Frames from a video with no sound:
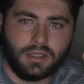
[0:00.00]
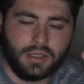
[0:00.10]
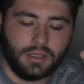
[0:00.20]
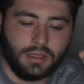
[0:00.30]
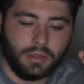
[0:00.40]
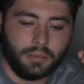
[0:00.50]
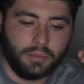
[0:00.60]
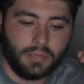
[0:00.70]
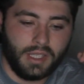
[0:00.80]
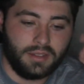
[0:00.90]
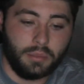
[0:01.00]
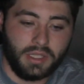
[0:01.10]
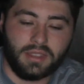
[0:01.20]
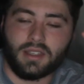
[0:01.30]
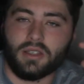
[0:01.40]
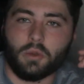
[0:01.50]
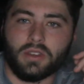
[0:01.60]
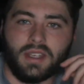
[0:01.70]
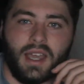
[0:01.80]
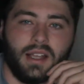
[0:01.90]
Um, that's a big thing
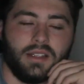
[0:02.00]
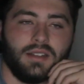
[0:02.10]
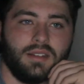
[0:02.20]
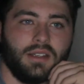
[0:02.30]
with talents